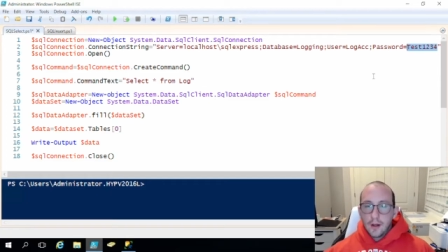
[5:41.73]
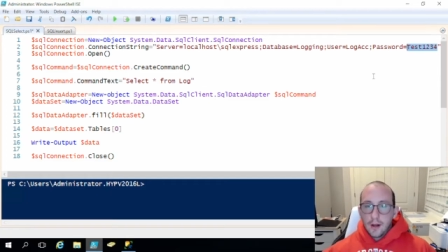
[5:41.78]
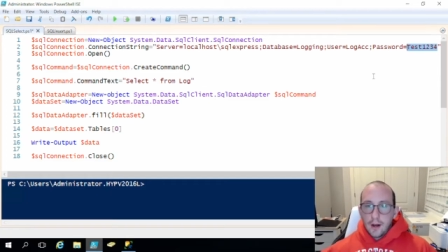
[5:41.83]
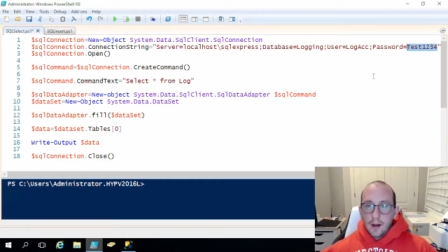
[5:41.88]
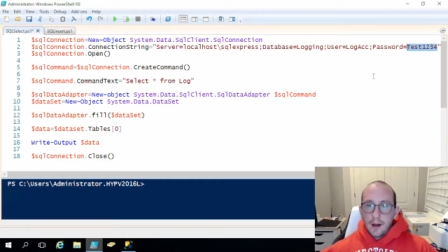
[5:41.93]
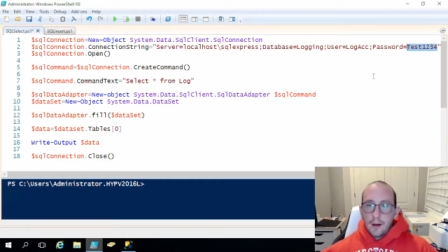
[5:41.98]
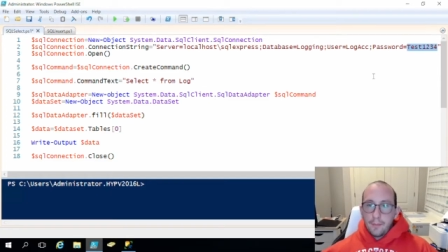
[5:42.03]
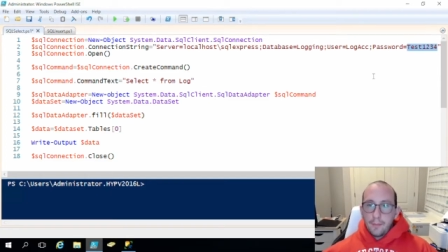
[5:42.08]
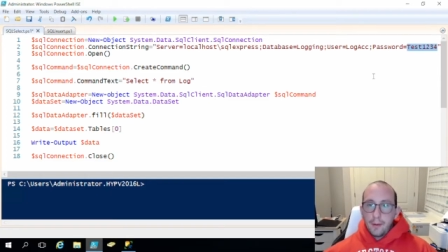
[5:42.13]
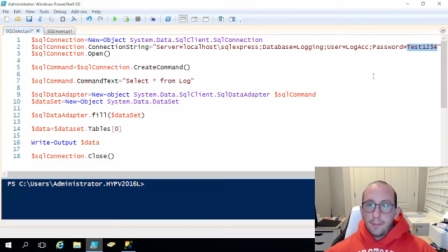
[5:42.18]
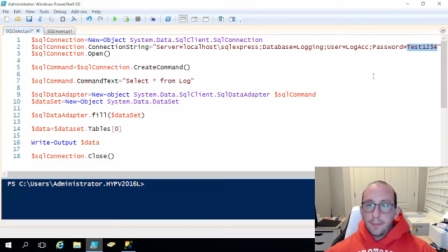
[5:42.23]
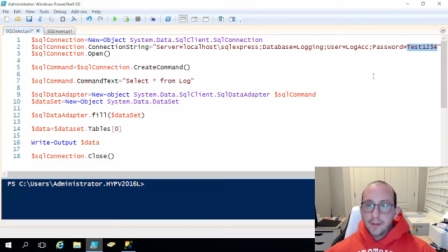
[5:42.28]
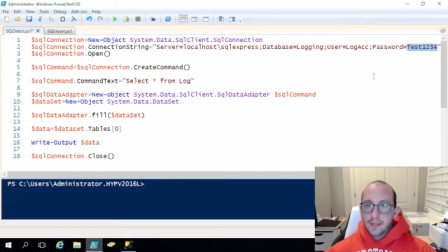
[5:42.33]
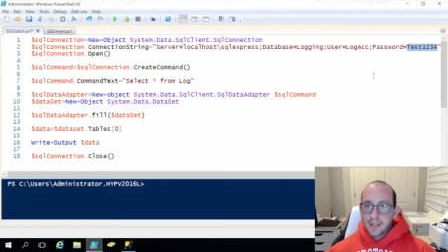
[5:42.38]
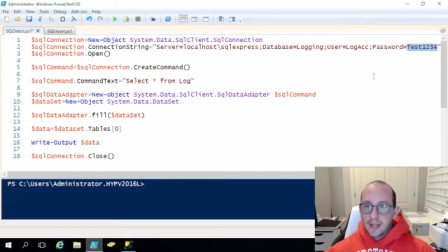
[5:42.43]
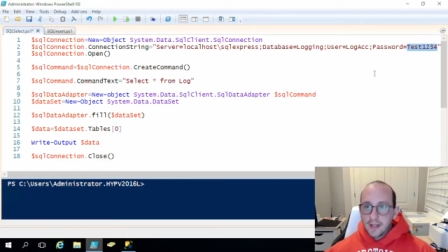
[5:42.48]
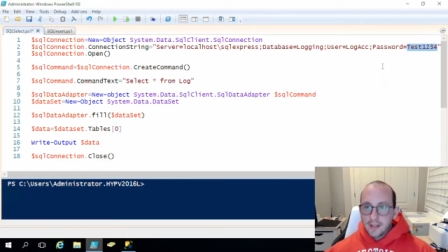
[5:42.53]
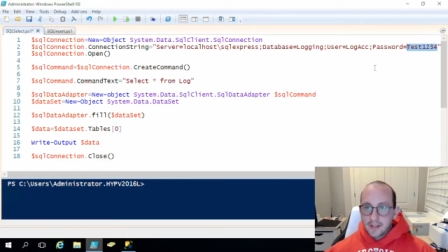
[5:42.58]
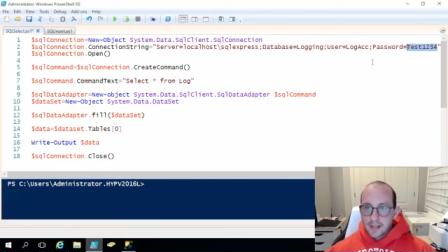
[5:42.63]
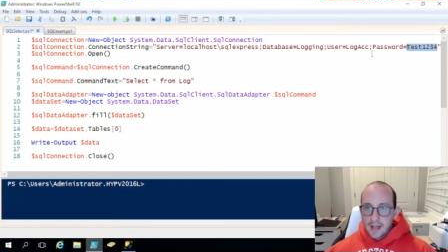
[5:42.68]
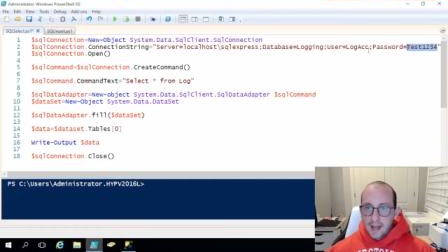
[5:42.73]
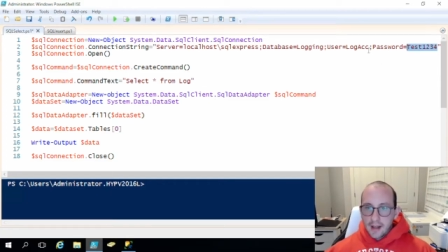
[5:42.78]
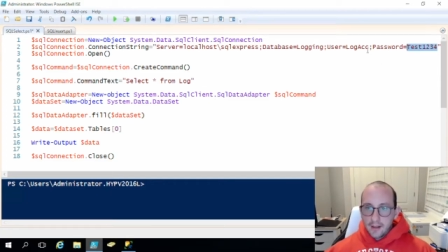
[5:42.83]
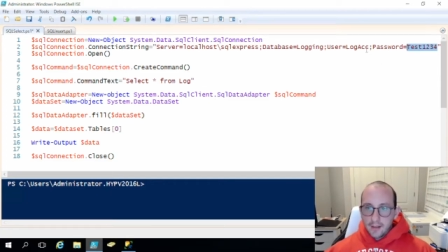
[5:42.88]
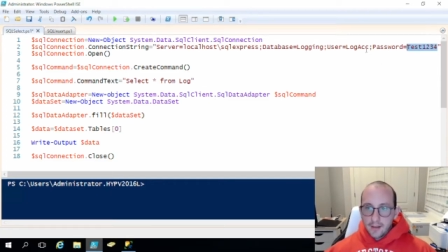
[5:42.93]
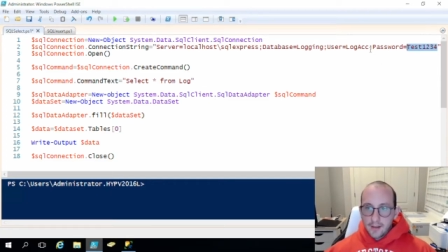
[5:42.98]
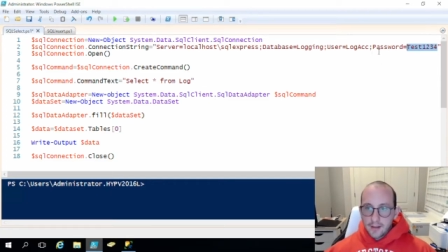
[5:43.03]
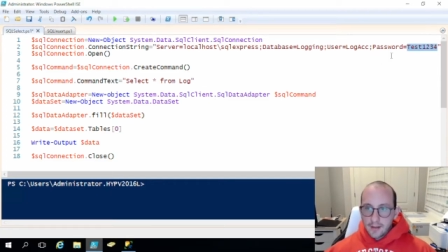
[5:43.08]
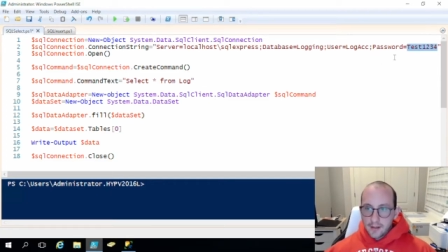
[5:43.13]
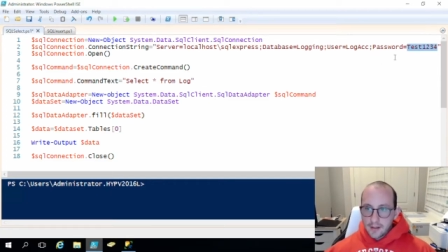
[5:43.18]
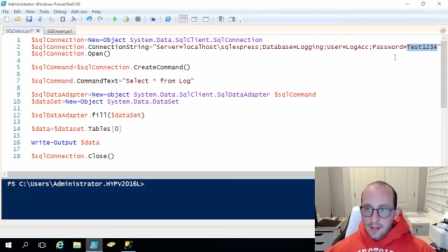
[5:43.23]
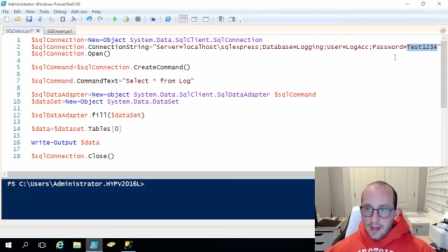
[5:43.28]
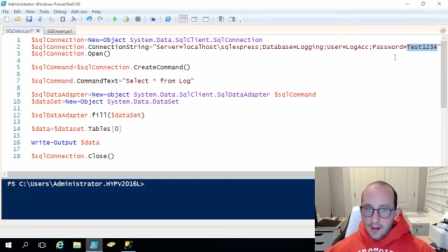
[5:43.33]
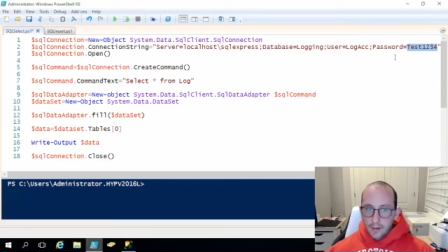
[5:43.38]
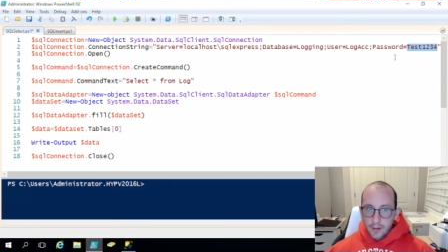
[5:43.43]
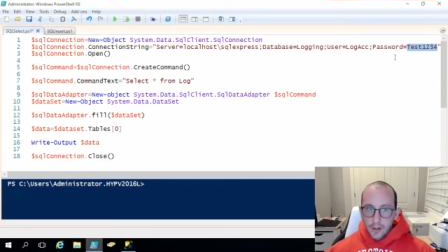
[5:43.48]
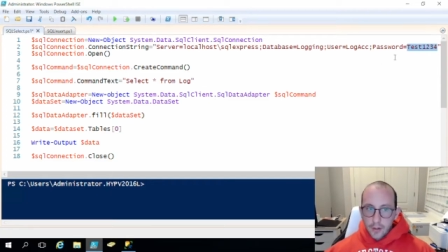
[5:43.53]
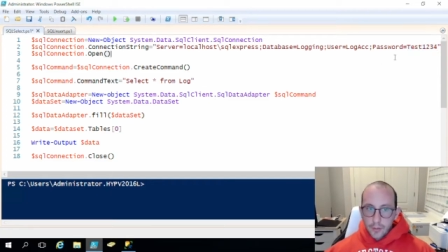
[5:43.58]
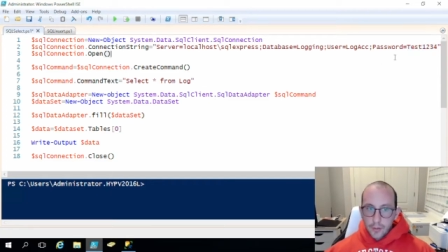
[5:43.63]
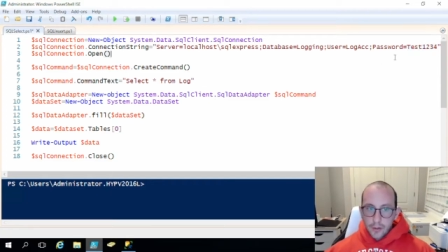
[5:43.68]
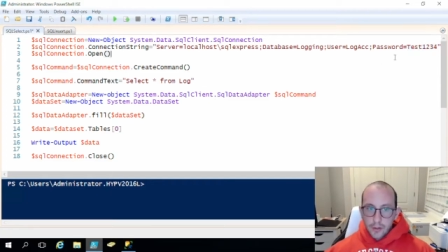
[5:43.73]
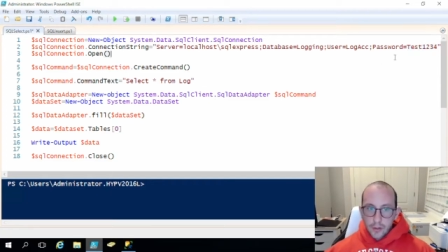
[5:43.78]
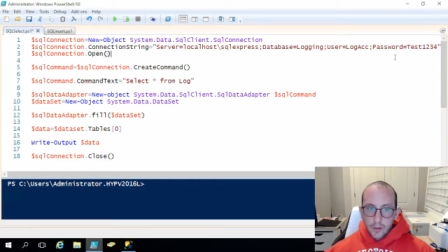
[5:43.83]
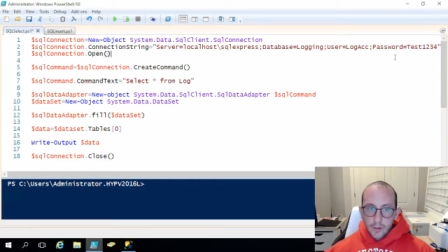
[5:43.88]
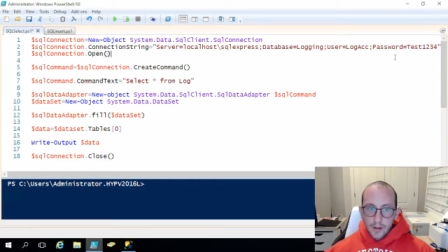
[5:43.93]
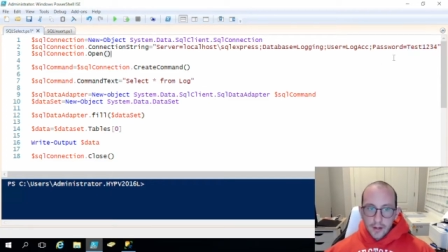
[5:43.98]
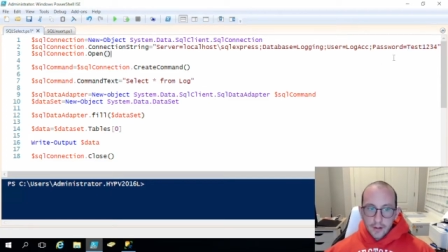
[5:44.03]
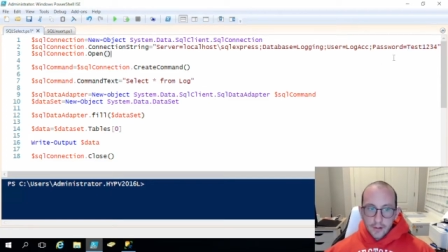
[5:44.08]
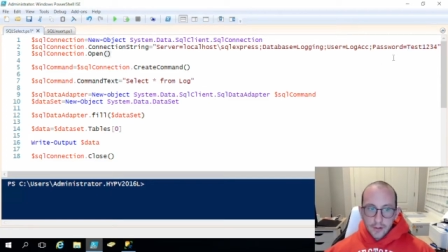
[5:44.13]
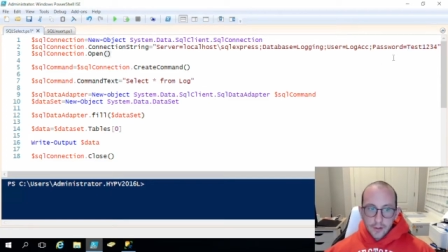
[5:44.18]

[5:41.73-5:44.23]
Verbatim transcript: But besides that, this is how you would do it.